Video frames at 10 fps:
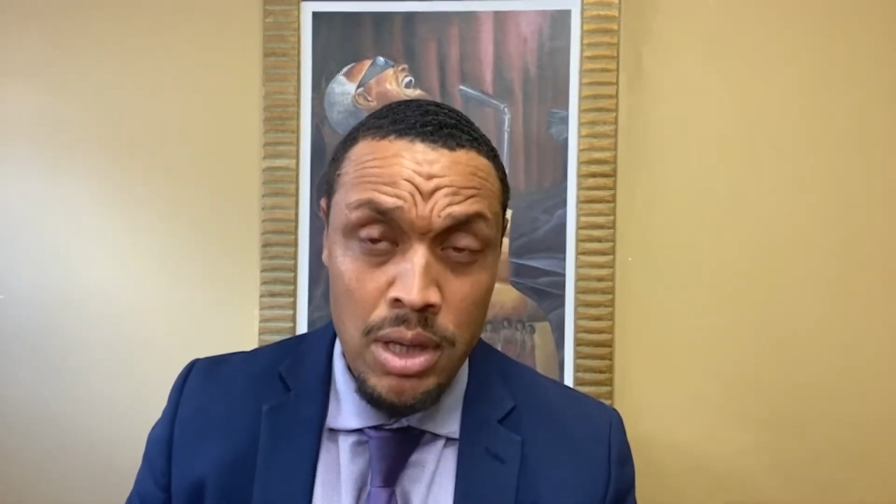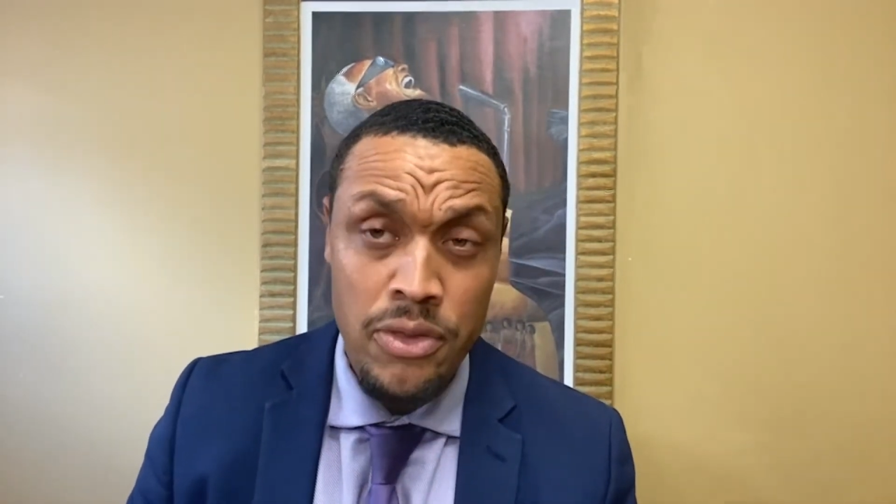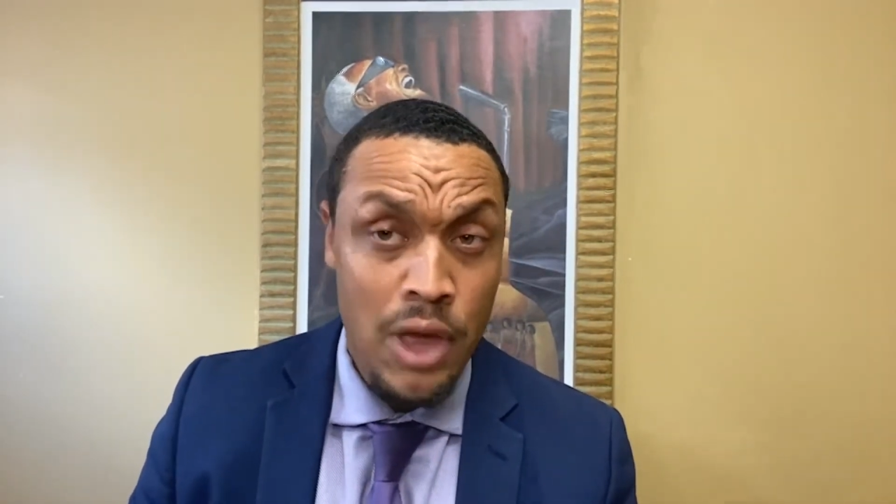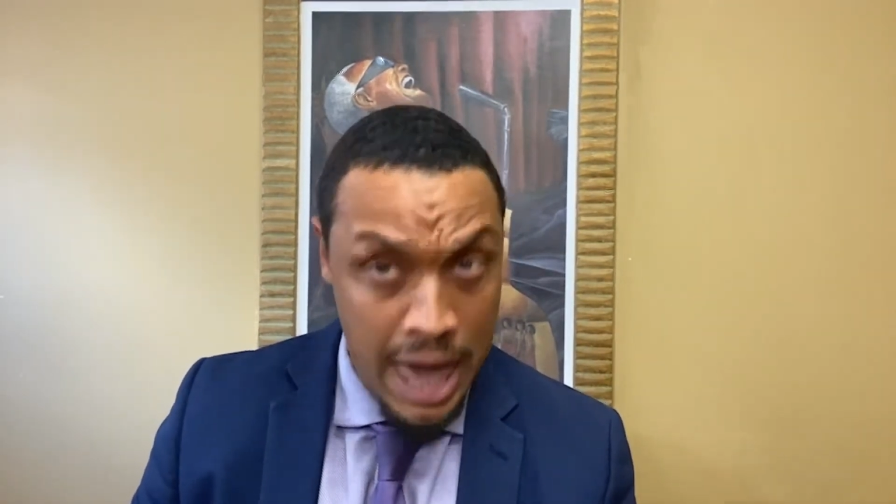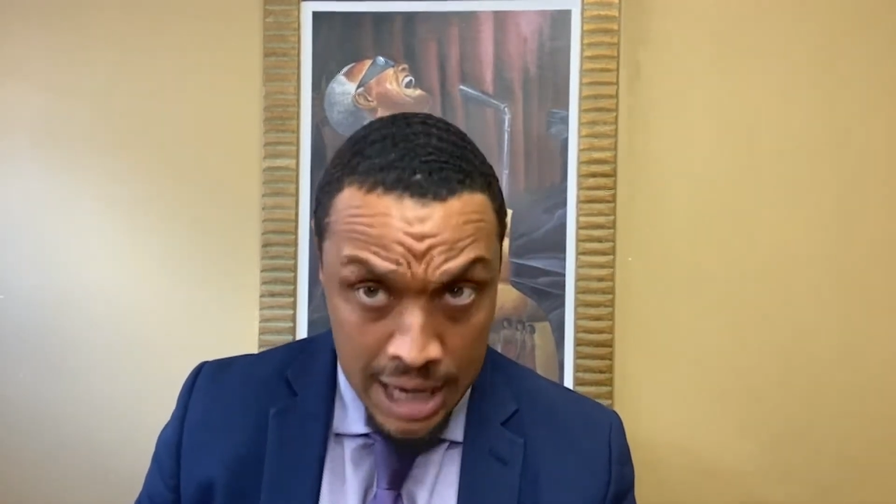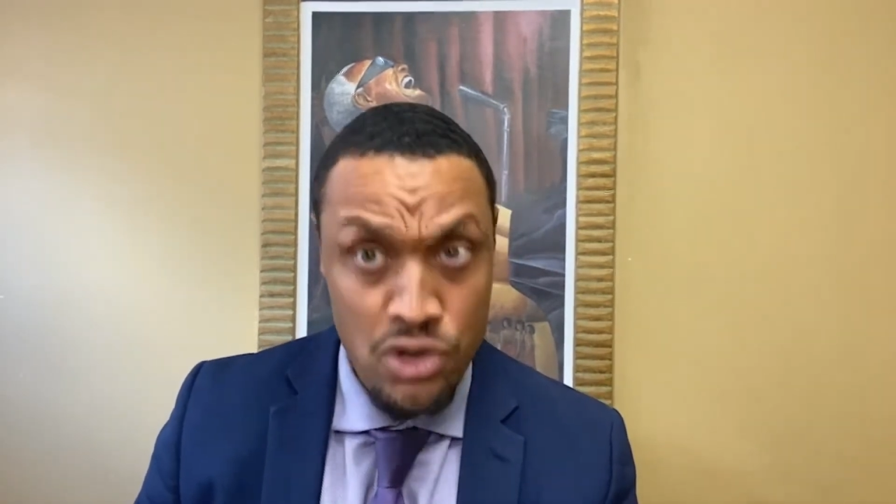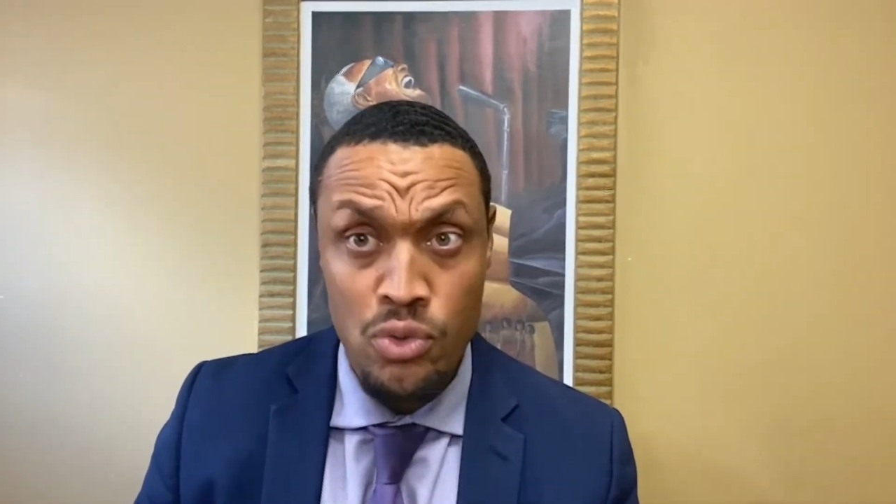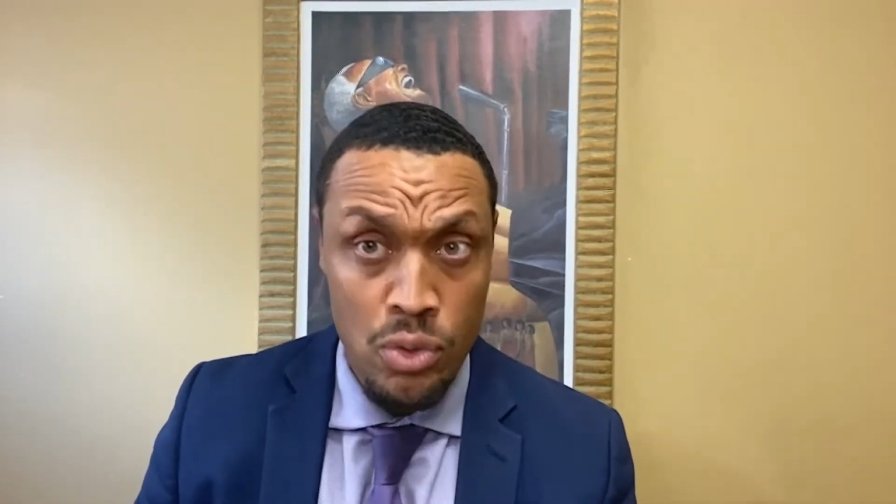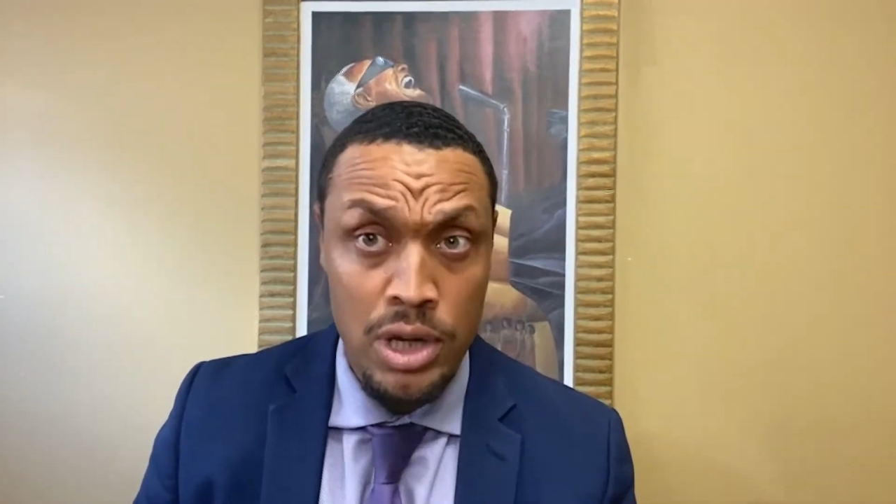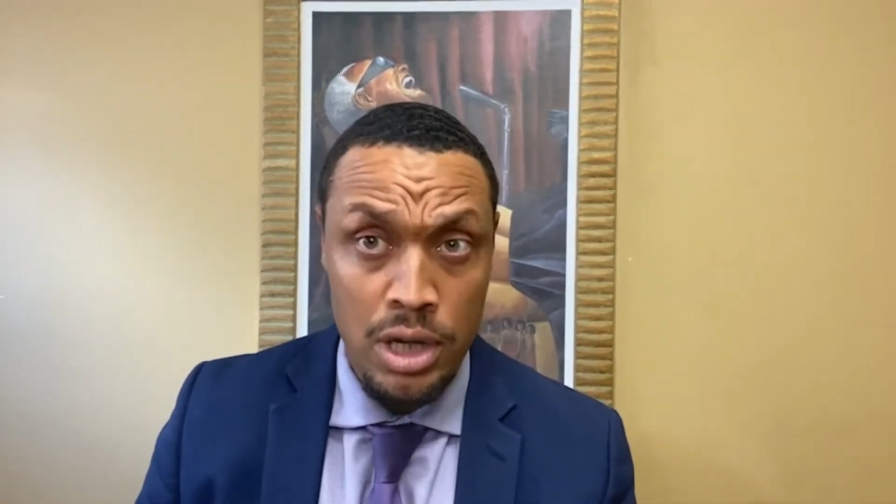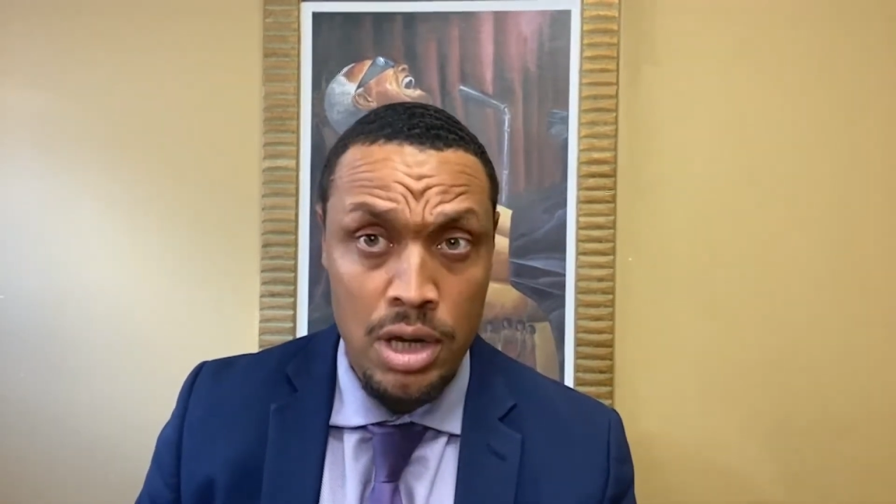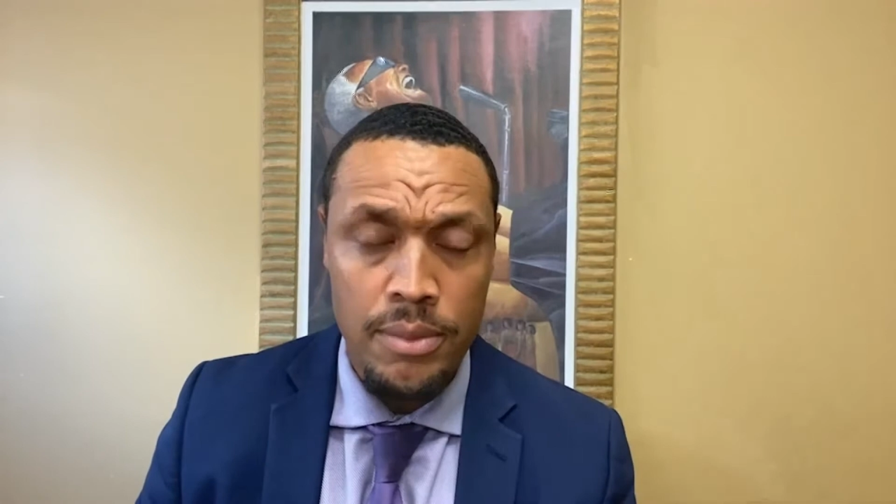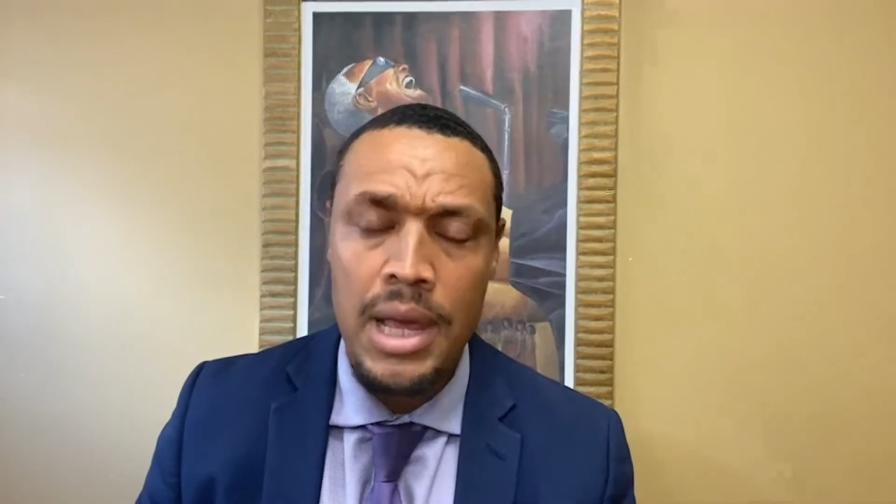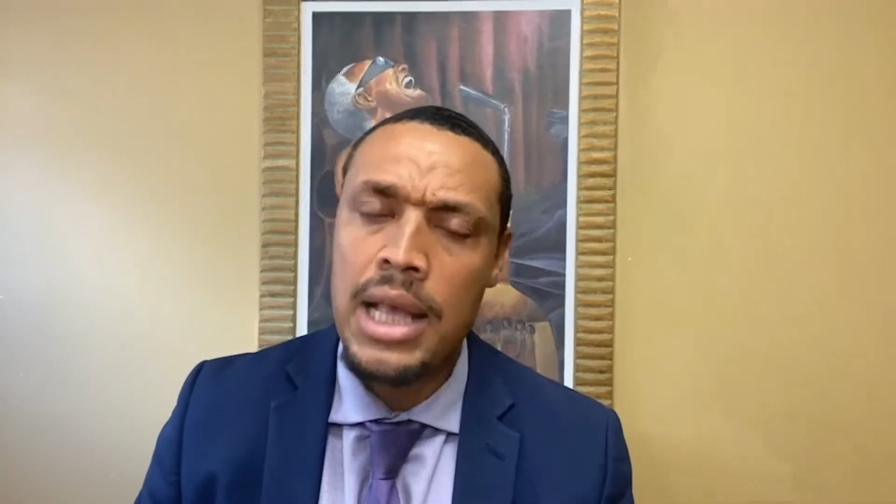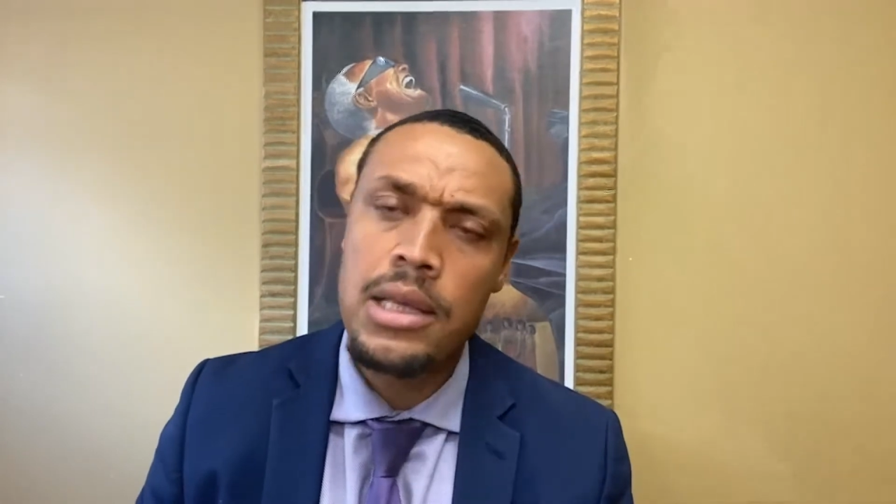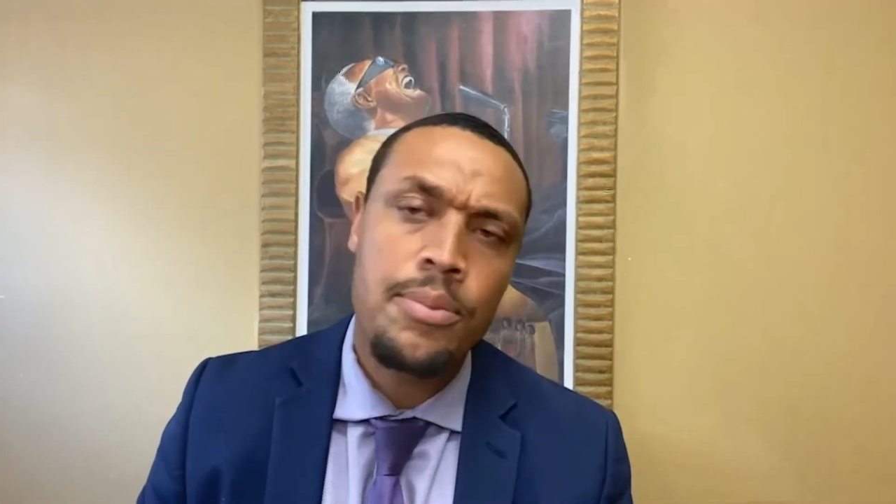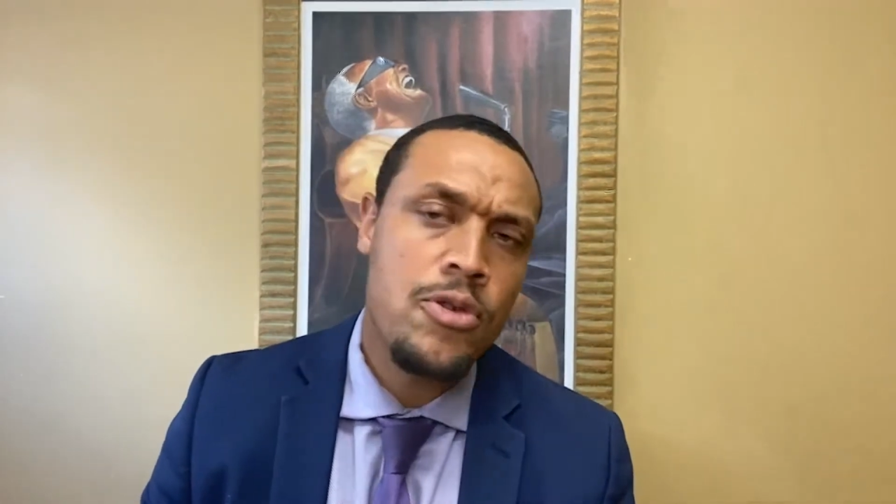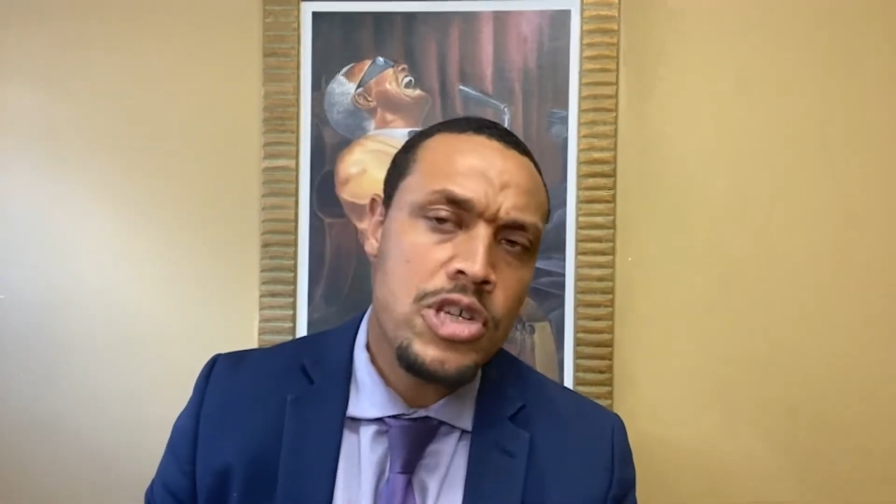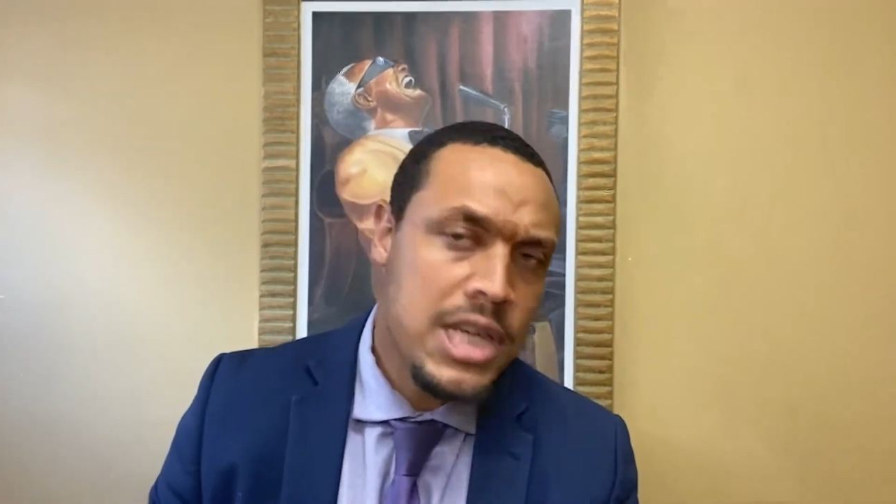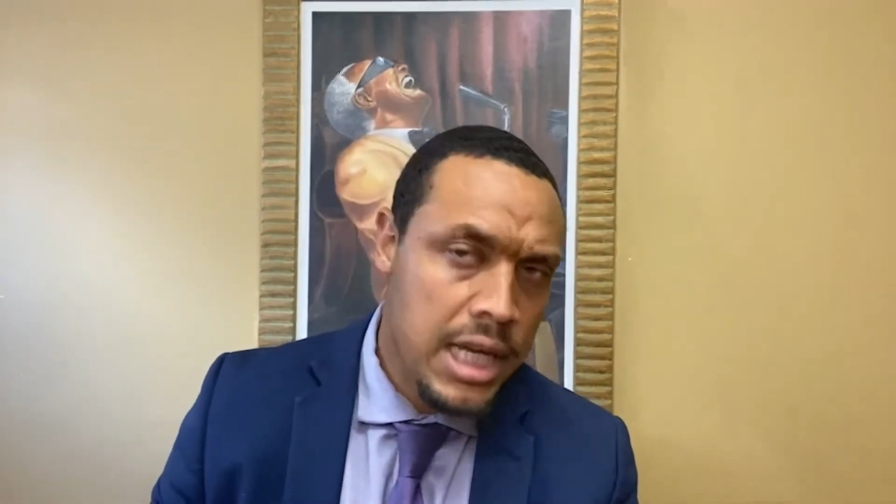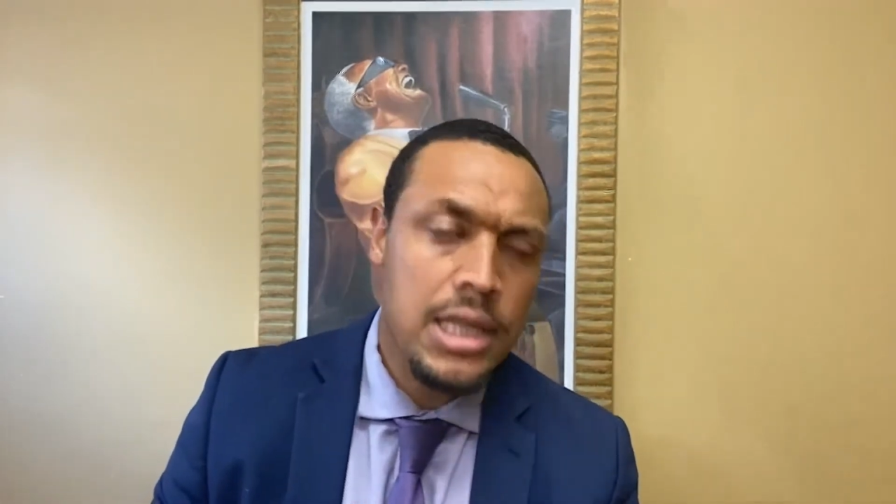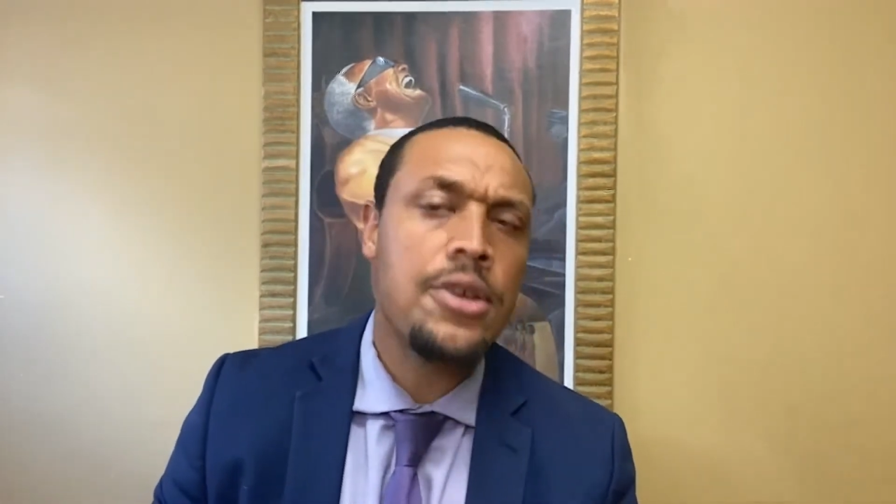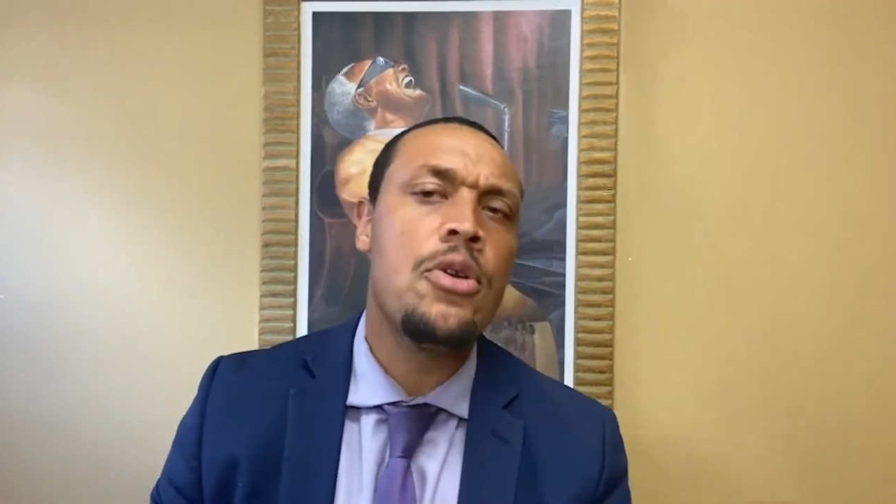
the actual income, not the projected